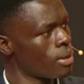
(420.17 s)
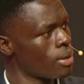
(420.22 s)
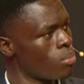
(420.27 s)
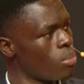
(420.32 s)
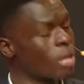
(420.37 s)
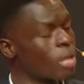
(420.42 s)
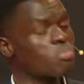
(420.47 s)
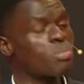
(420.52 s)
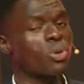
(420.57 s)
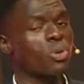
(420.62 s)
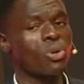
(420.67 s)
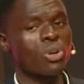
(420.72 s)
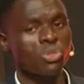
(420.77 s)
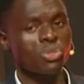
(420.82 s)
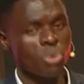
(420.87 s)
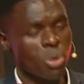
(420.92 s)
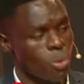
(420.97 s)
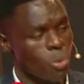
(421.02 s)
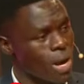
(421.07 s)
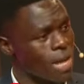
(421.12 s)
But
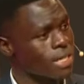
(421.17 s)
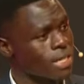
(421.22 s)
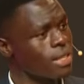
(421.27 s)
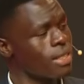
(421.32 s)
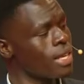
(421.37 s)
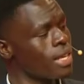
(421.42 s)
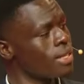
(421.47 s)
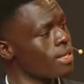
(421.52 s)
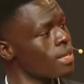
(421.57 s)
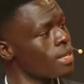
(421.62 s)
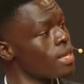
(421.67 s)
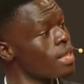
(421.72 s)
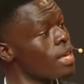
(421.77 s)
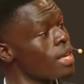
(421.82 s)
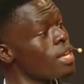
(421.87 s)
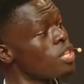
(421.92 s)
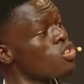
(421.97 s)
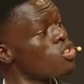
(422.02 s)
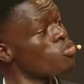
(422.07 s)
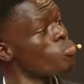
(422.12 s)
because we want this in
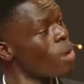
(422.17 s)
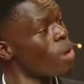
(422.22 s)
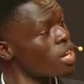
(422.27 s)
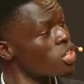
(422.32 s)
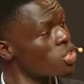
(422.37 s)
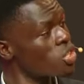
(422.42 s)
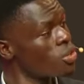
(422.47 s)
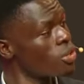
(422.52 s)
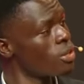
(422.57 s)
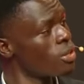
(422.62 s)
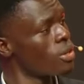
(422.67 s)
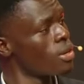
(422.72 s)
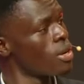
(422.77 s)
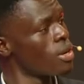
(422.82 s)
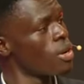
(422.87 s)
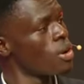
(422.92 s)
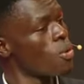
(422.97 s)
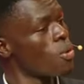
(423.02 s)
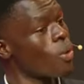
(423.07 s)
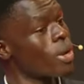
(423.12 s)
the heat of passion,
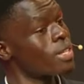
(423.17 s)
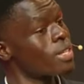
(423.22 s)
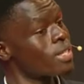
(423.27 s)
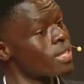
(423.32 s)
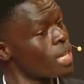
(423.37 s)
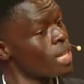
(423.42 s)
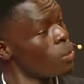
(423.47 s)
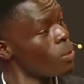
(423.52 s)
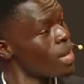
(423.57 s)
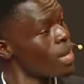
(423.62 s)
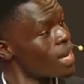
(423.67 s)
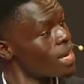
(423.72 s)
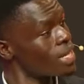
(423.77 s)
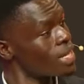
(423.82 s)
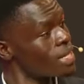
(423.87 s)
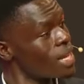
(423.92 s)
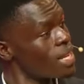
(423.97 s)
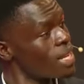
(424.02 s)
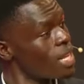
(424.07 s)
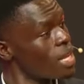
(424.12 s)
when still we
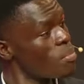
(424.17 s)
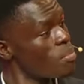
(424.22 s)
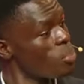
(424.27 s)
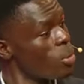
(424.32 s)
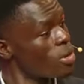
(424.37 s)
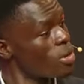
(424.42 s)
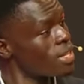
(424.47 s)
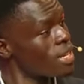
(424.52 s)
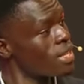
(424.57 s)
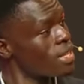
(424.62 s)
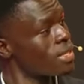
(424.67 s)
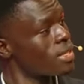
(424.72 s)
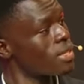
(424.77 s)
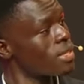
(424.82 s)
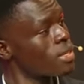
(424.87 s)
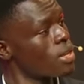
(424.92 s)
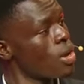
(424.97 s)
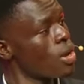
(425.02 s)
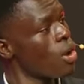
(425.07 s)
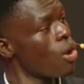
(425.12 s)
understand the
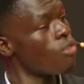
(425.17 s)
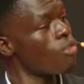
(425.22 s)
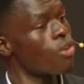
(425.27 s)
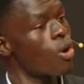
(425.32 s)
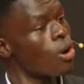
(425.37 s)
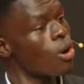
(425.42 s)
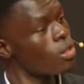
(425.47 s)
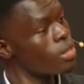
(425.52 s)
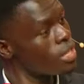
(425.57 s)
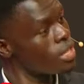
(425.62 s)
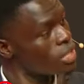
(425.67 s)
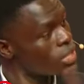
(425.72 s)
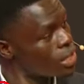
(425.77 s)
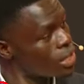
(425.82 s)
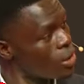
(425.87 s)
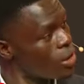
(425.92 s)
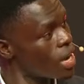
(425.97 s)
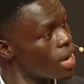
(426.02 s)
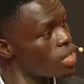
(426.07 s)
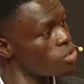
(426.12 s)
importance of all these
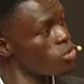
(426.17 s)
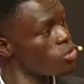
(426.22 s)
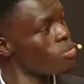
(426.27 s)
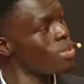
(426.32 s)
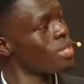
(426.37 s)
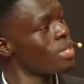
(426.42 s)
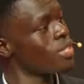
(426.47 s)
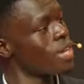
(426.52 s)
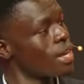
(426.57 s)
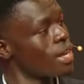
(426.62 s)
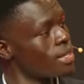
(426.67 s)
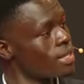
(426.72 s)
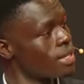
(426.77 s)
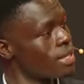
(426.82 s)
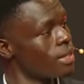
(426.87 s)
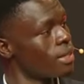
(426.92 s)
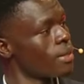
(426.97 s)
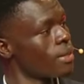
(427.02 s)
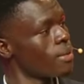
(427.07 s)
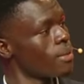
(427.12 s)
slogans we've been
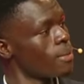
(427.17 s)
chanting,